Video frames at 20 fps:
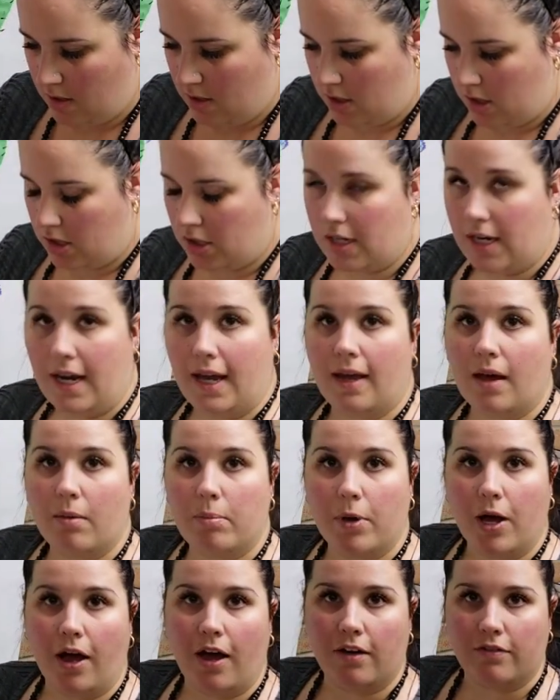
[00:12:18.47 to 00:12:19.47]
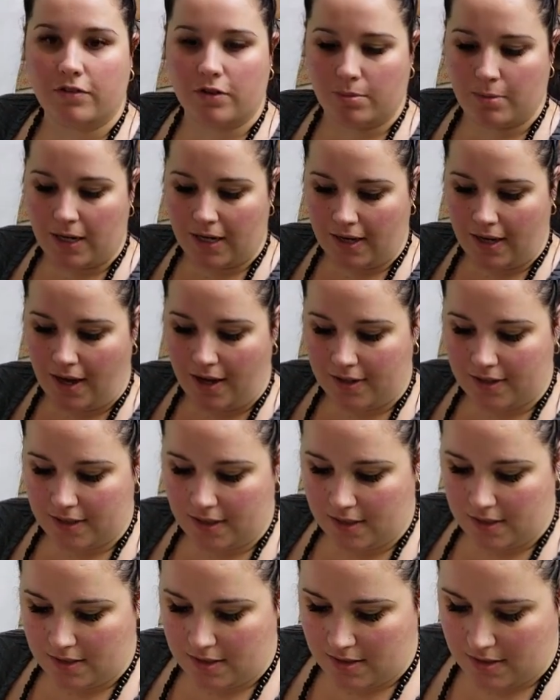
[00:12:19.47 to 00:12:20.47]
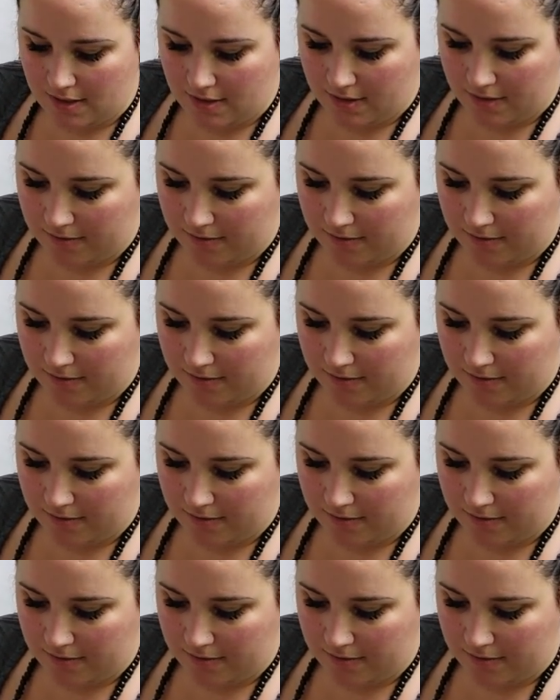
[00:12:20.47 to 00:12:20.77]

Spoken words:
create a pot for my cactus.